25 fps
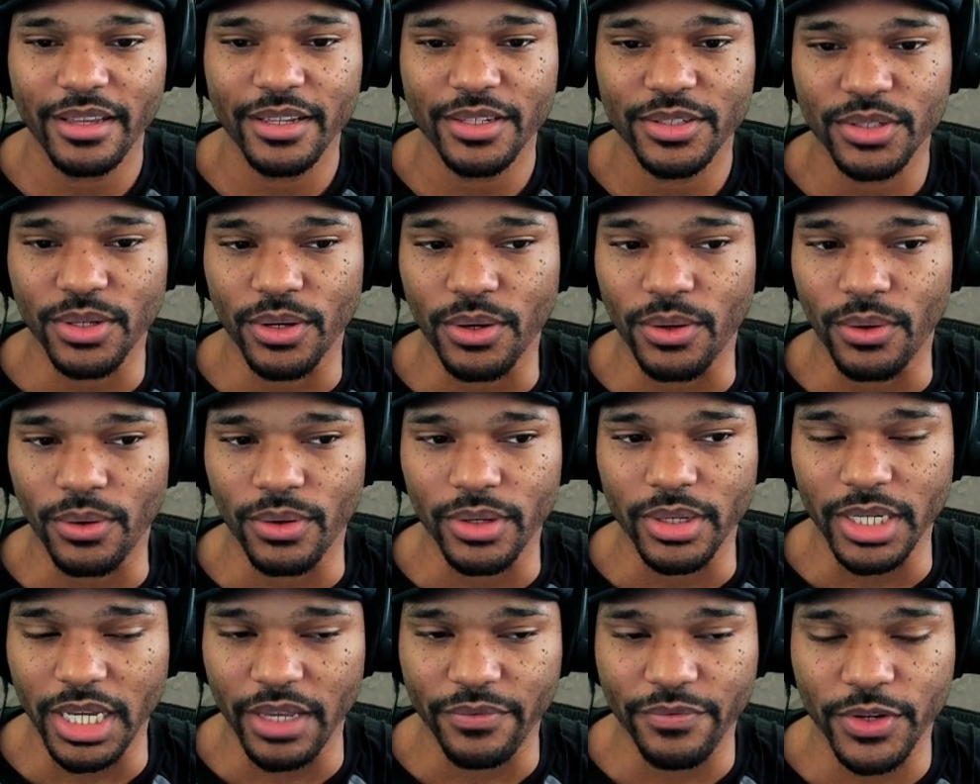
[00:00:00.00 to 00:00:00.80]

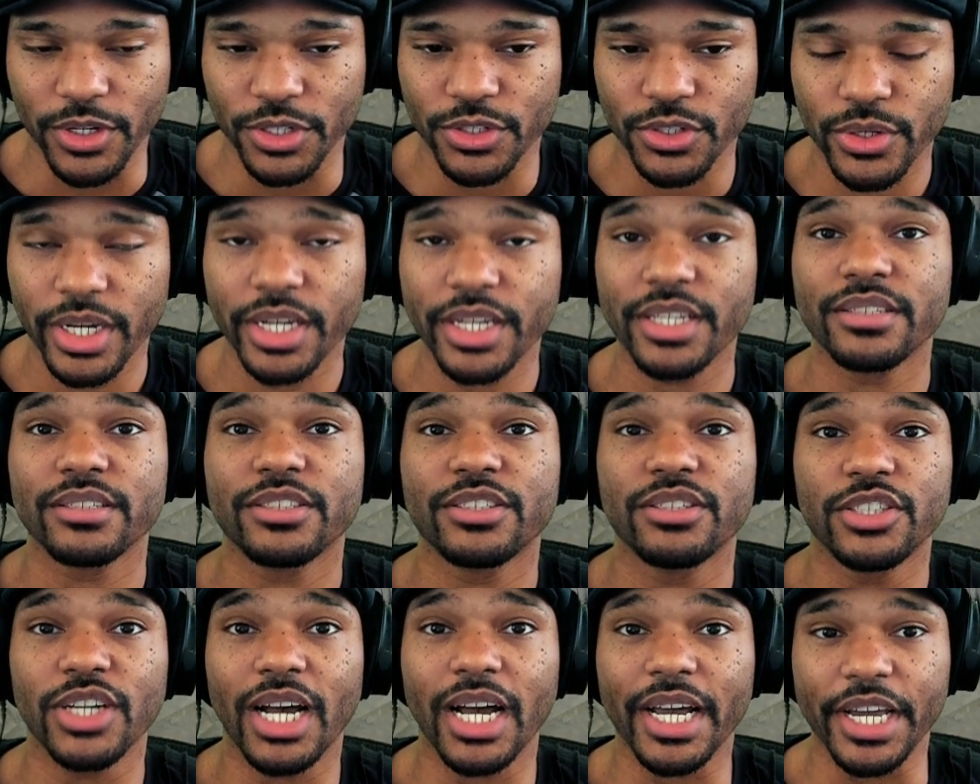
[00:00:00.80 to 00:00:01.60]
So if your trick
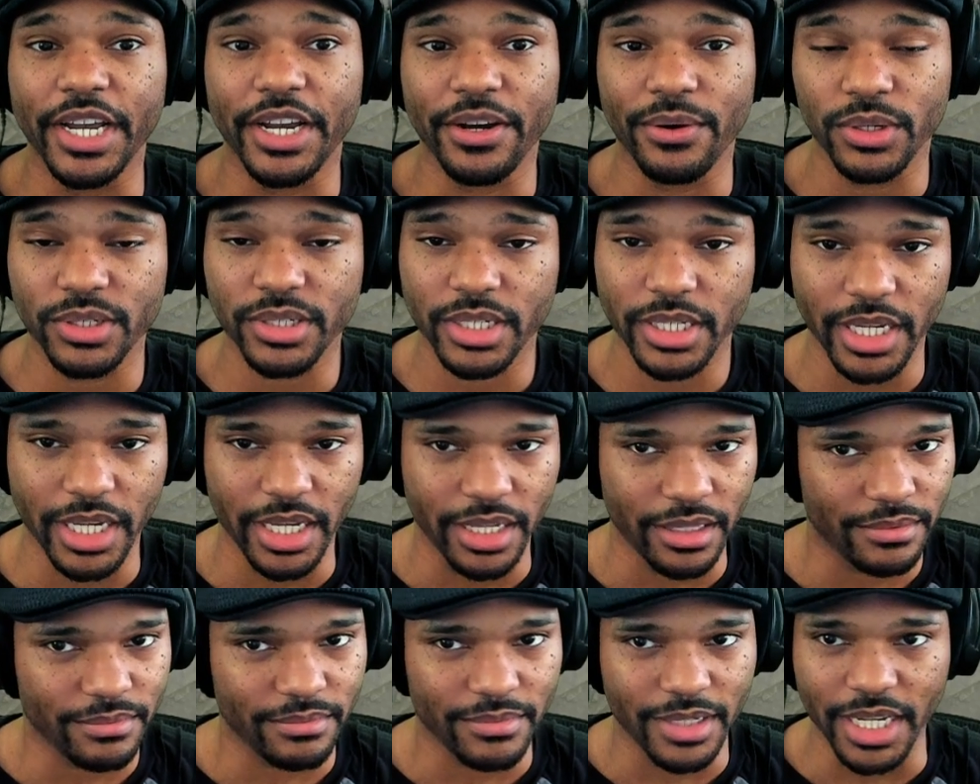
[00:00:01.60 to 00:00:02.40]
shot arrows
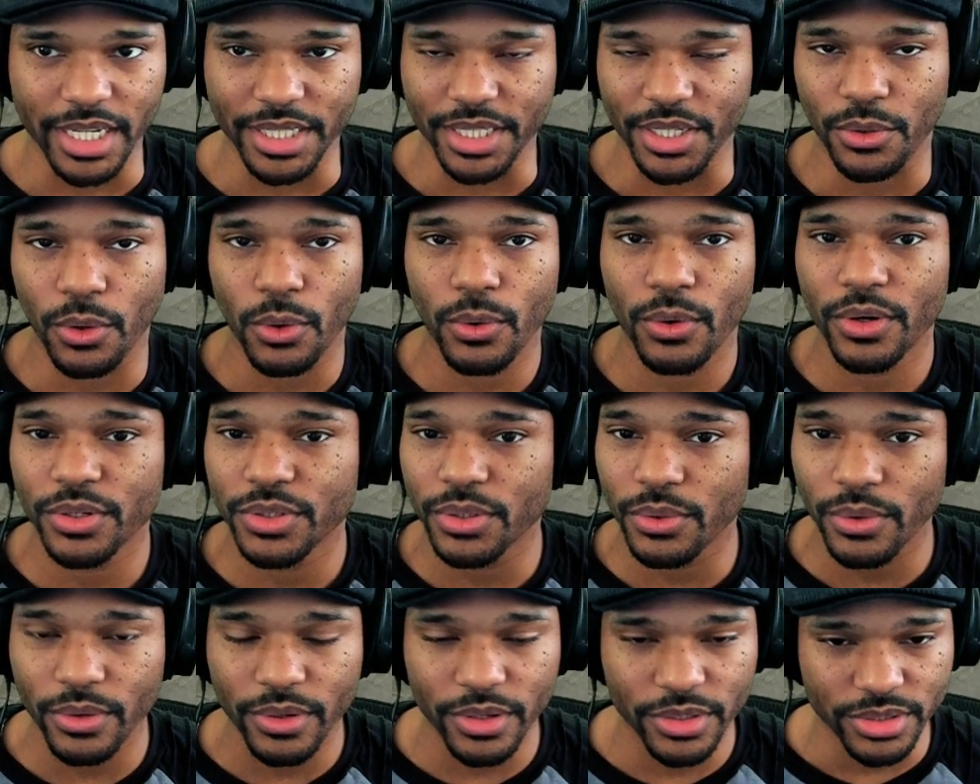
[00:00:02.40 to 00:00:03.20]
hit any
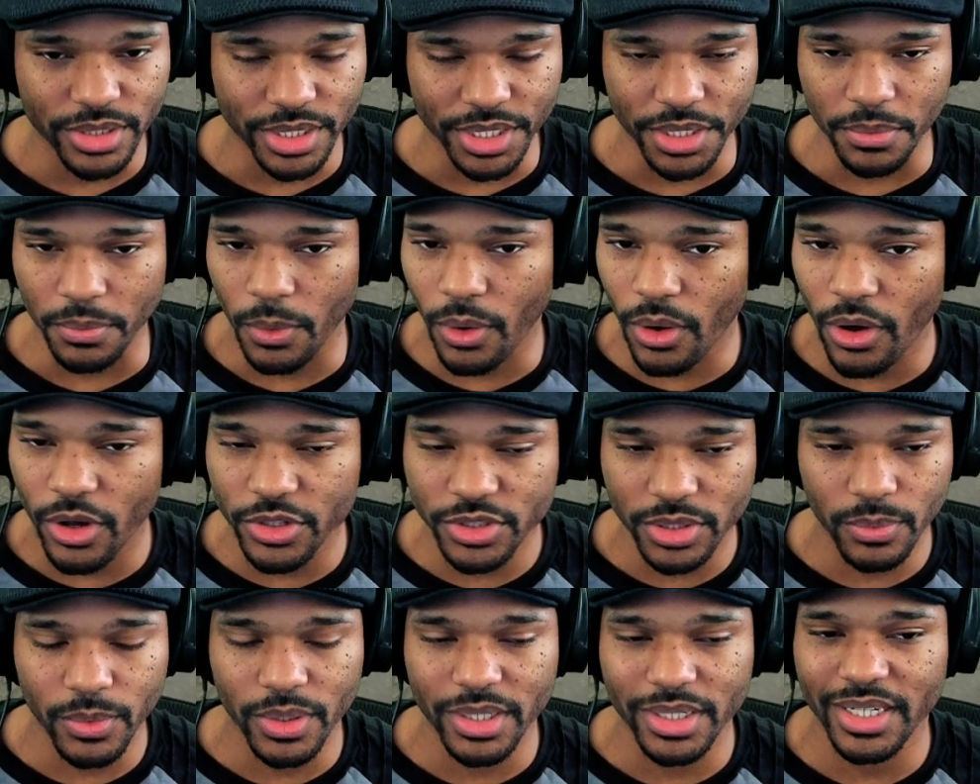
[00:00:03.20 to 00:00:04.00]
corridors, any
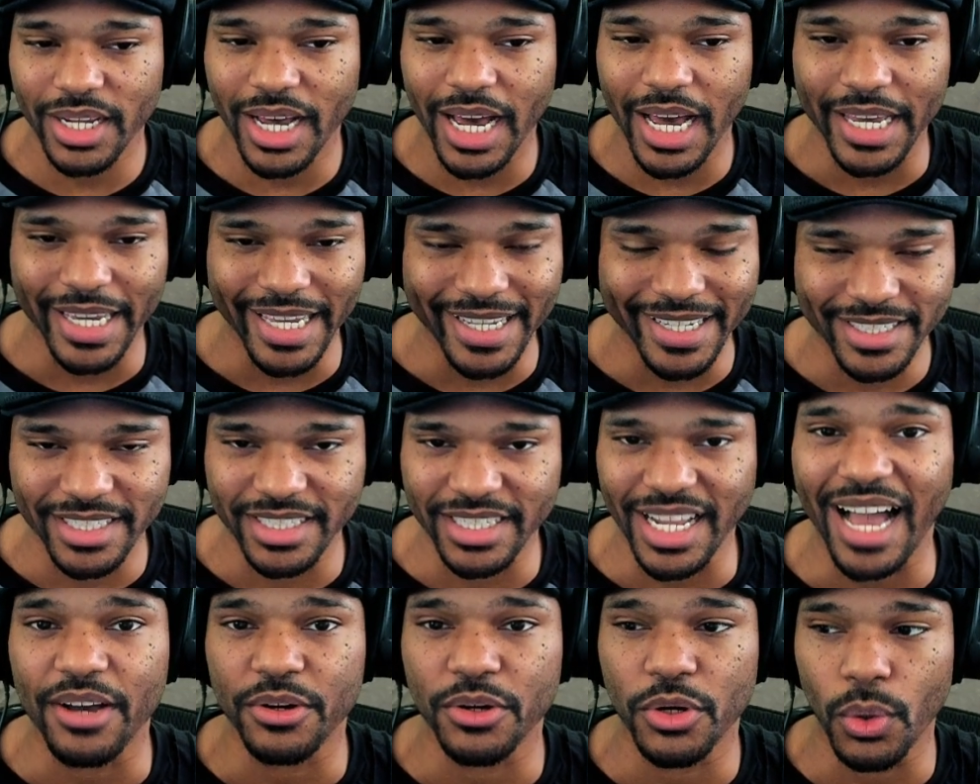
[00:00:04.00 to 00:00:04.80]
walls or whatnot, it's
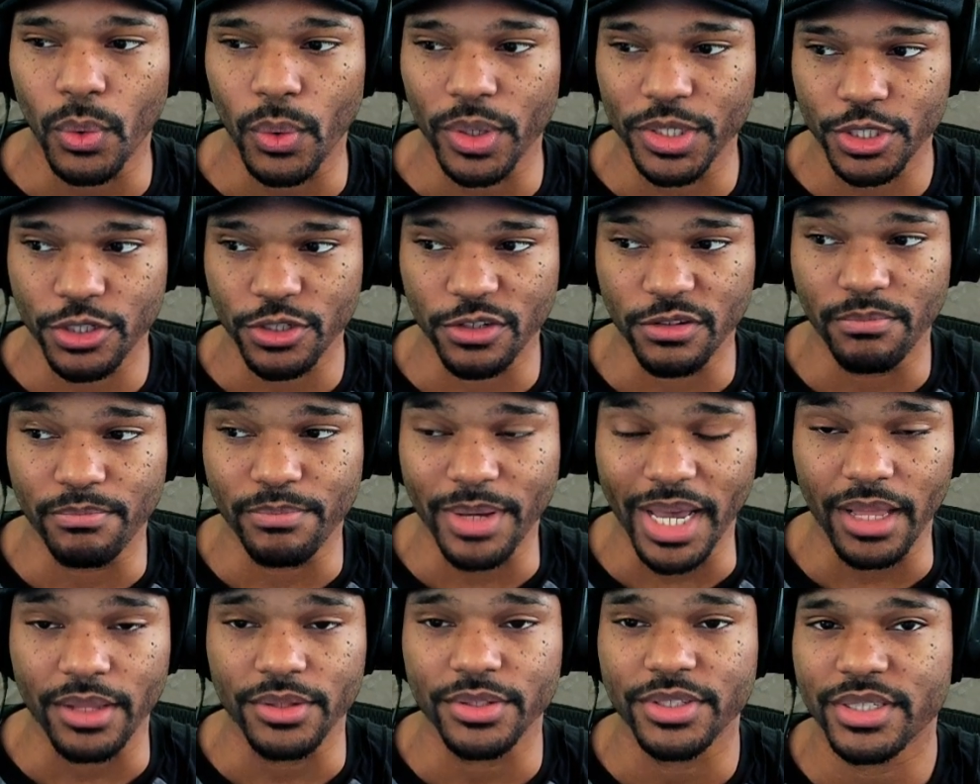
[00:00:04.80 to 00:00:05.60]
not going to
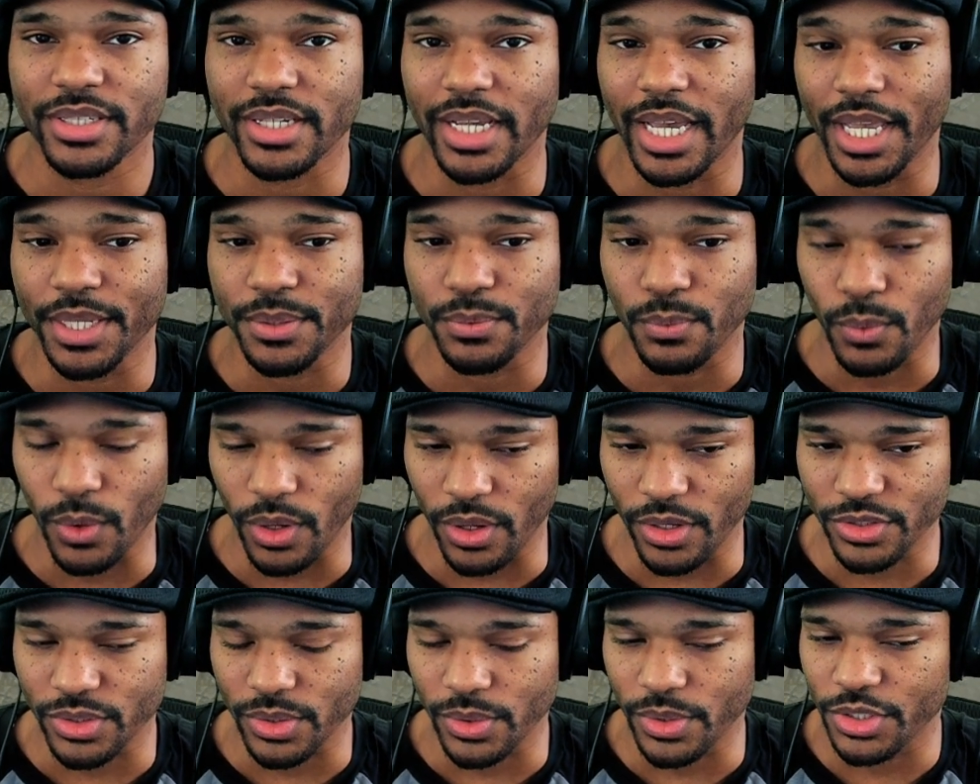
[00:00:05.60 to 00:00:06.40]
bounce as
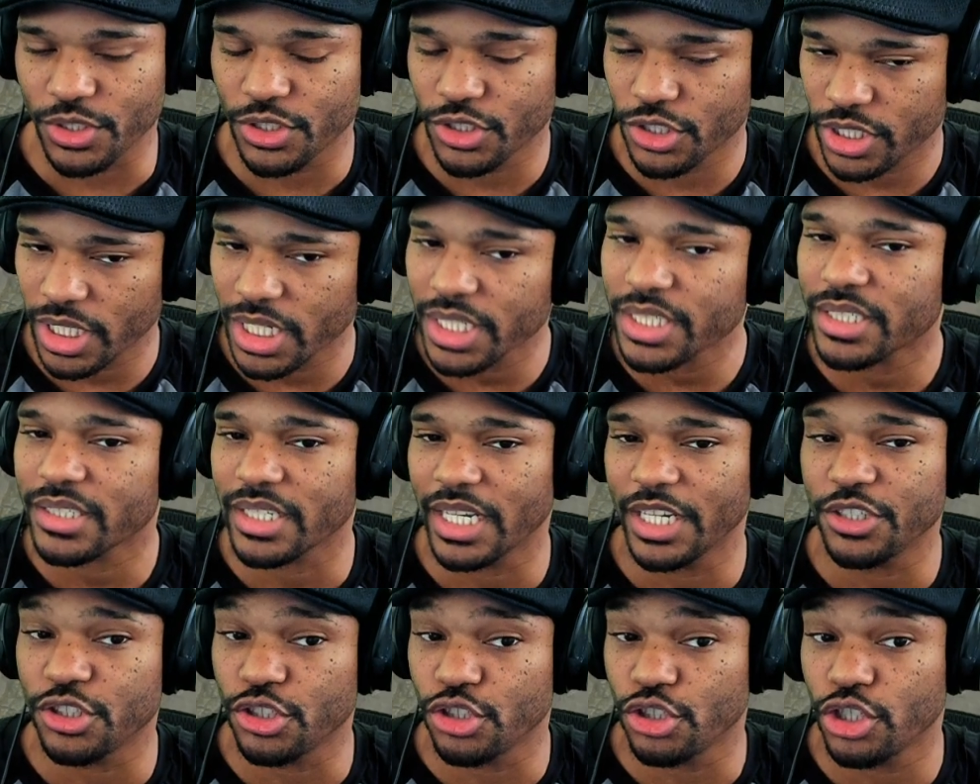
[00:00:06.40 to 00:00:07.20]
well. So it's
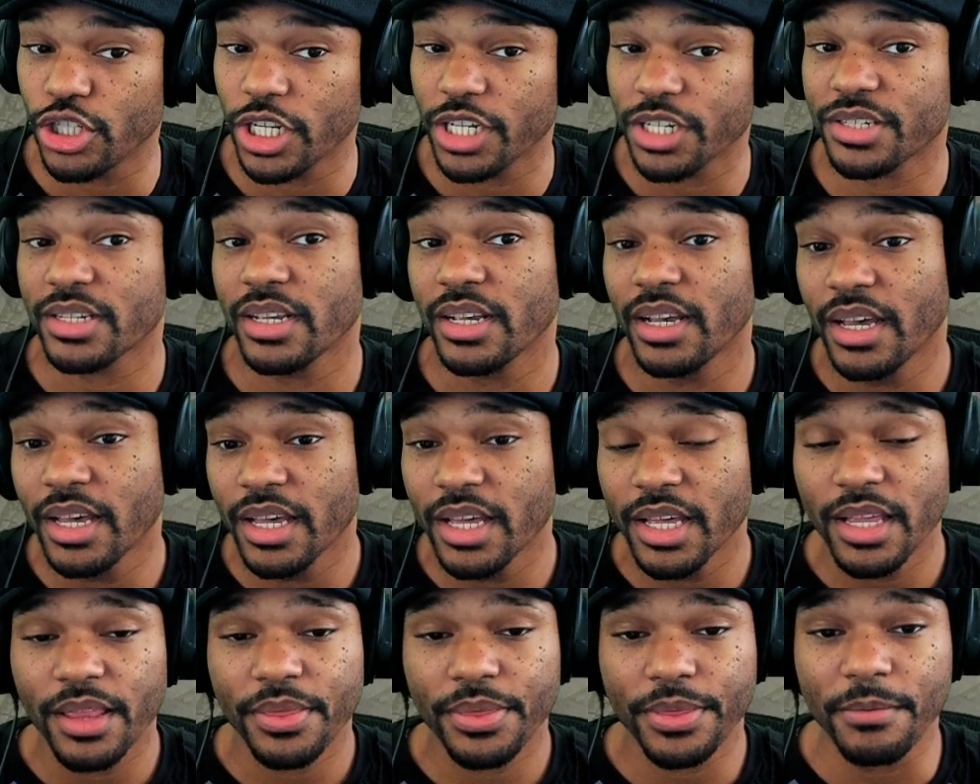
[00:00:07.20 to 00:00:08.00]

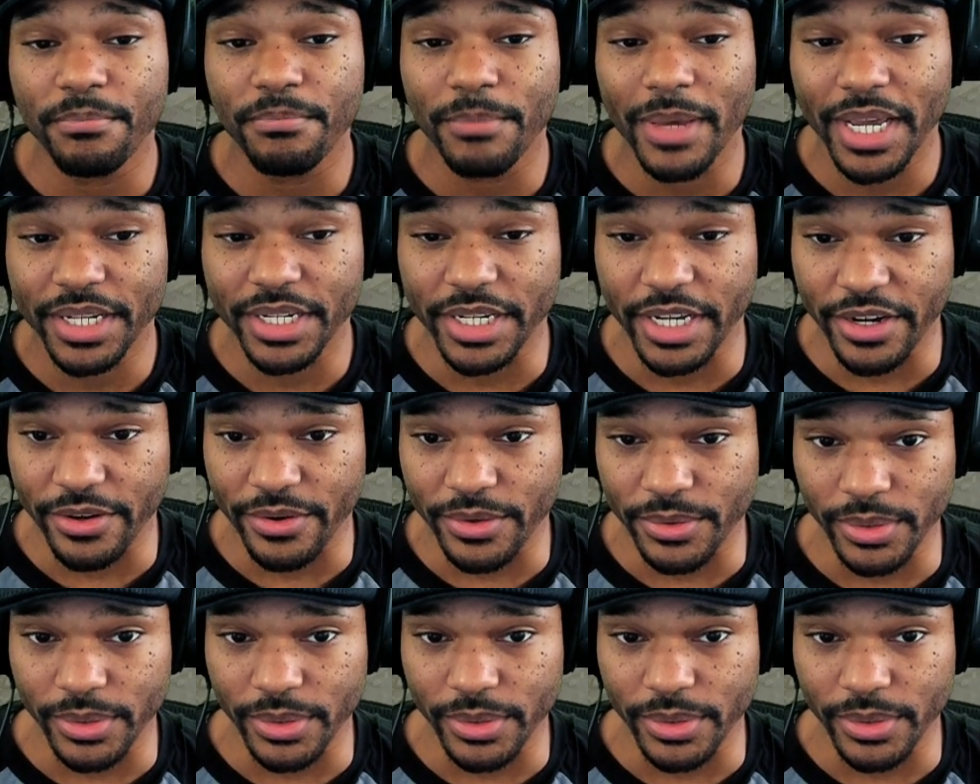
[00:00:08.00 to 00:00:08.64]
just the main arrow